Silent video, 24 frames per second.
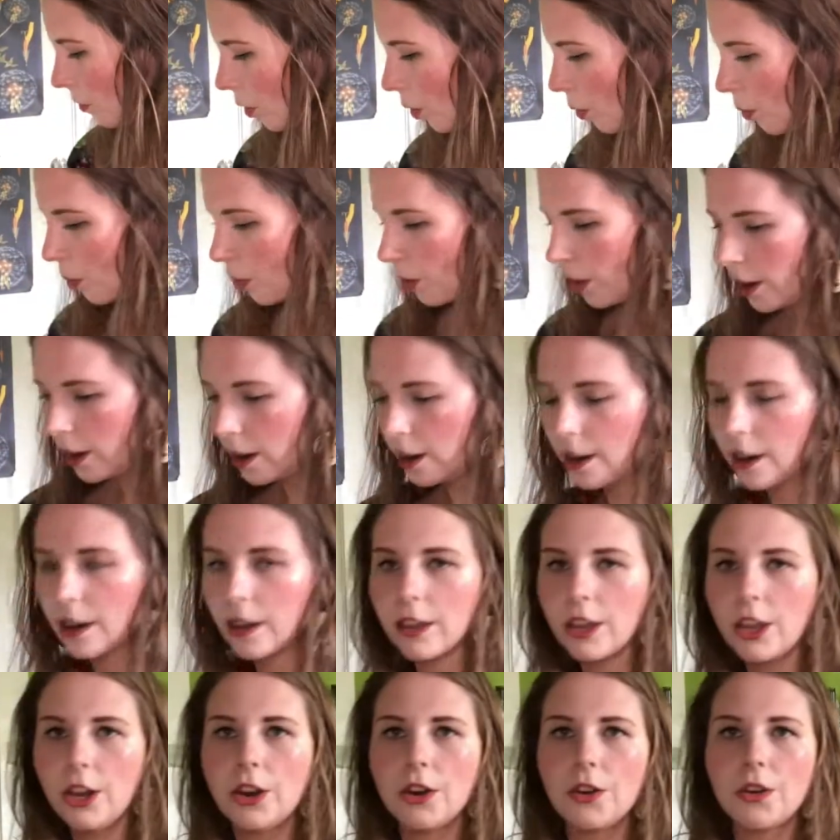or
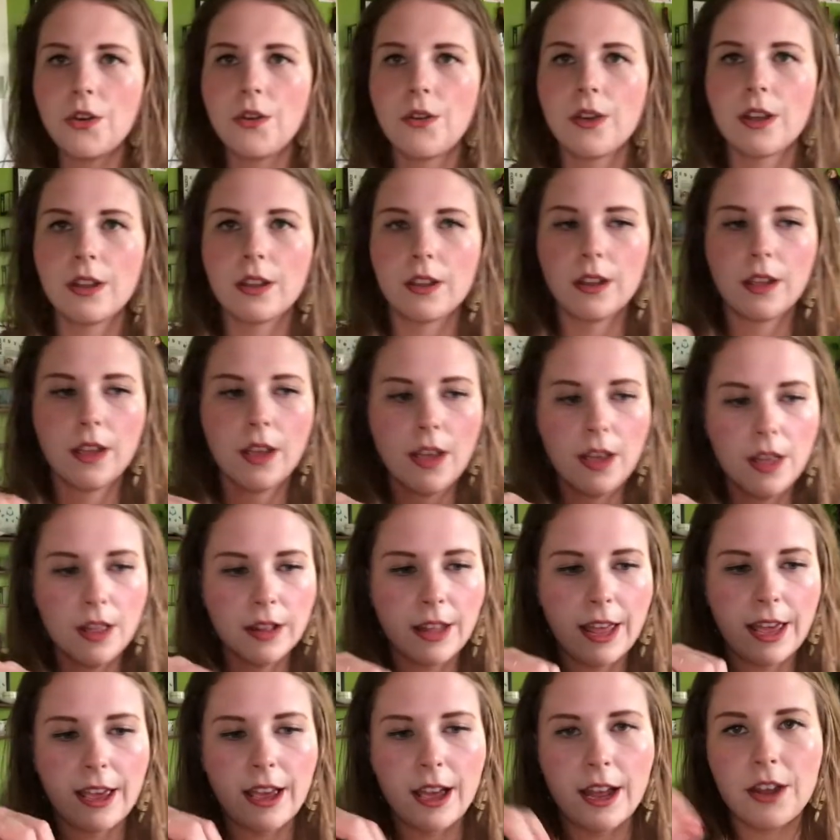you know, you can
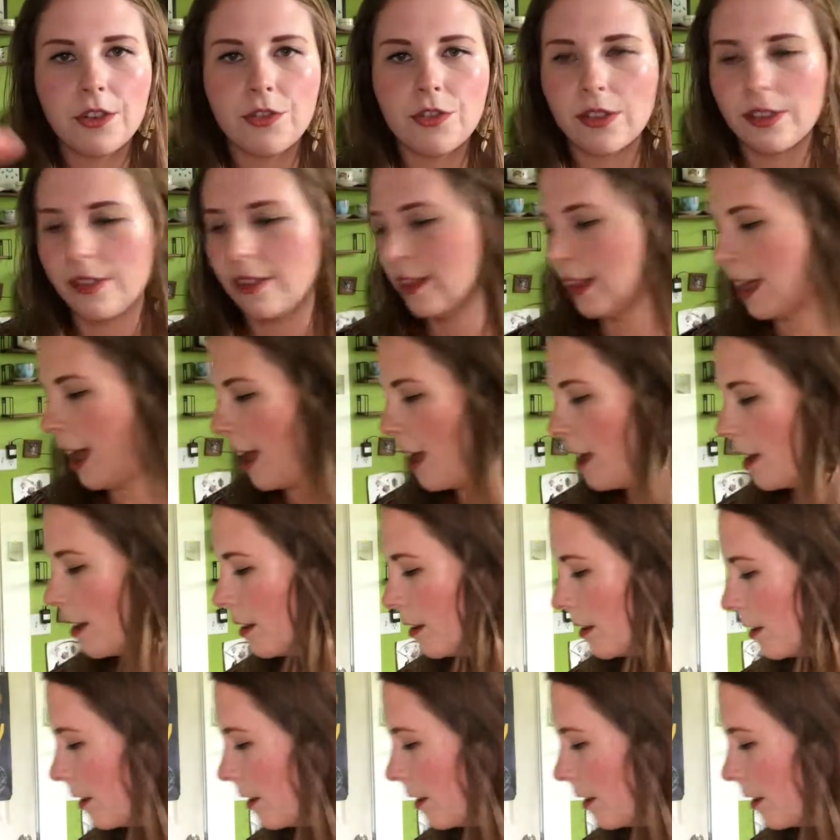like kind of just light